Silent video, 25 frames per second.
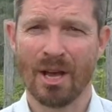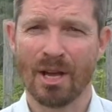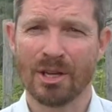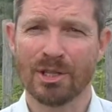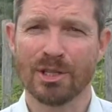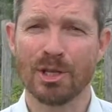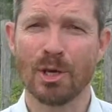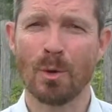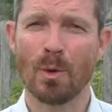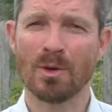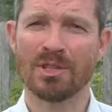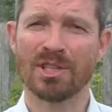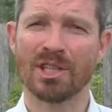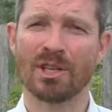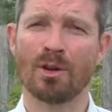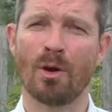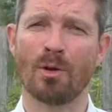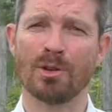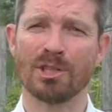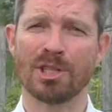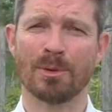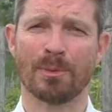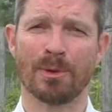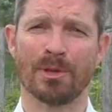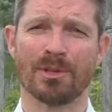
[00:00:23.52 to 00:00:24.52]
Do you want to
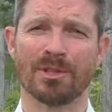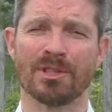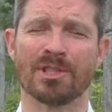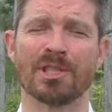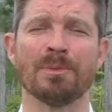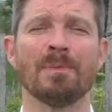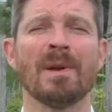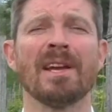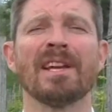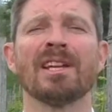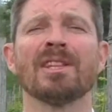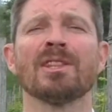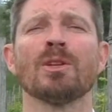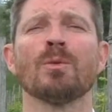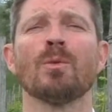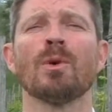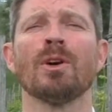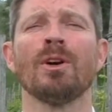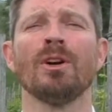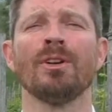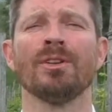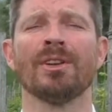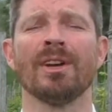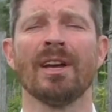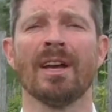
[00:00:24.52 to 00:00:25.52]
contribute to making the
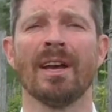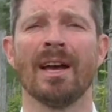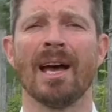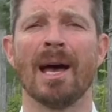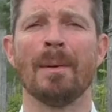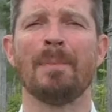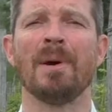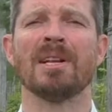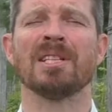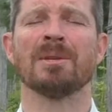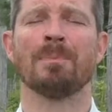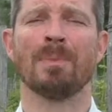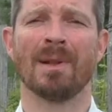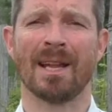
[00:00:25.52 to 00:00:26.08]
world a better